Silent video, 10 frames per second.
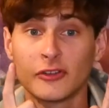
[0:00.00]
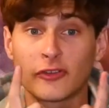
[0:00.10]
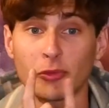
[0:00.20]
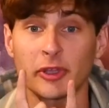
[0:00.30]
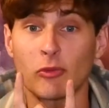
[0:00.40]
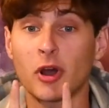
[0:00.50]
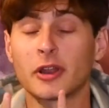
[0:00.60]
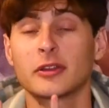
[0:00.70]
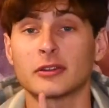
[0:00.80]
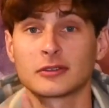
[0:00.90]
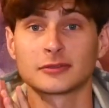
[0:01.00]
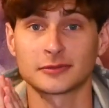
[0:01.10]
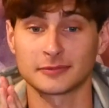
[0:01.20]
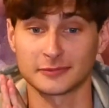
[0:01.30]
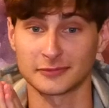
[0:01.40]
for week 1.
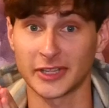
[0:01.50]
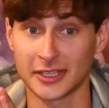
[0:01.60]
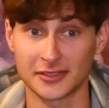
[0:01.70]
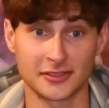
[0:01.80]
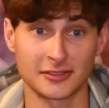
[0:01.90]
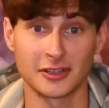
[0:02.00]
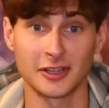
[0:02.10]
Yes.